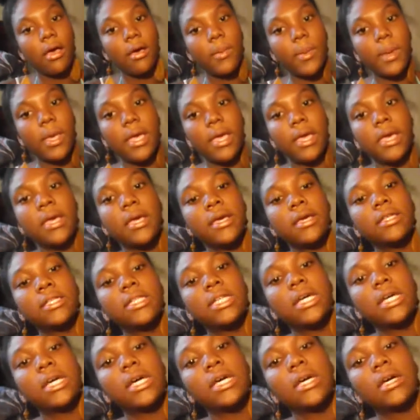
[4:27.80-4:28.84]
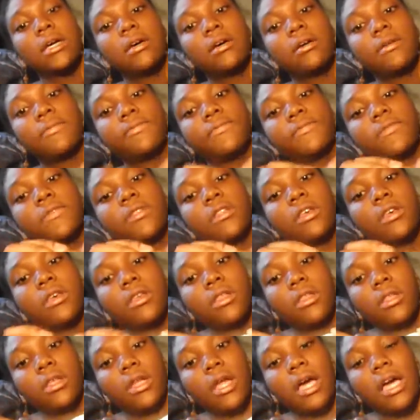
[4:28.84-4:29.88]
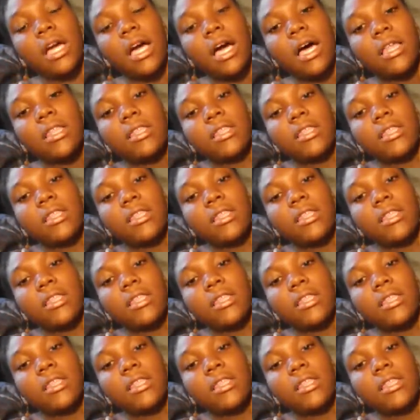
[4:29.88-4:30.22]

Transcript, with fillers: and then I got